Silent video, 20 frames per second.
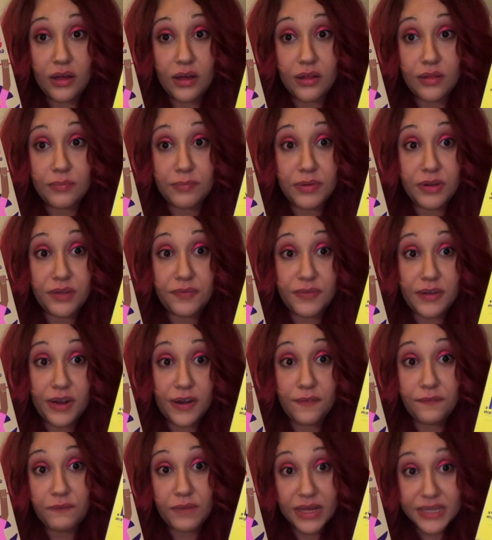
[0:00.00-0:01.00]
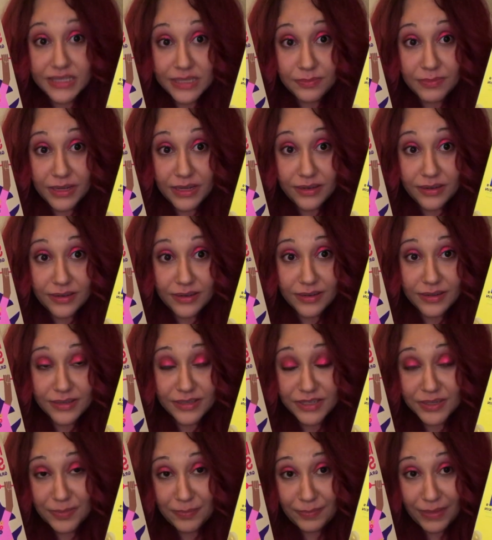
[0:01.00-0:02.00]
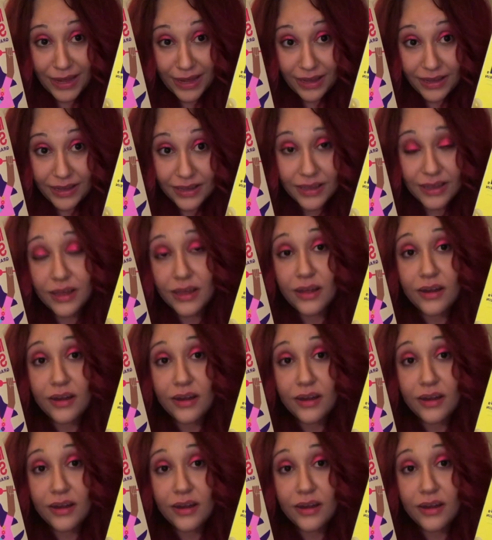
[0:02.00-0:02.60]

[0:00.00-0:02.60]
a bit of an investment to make.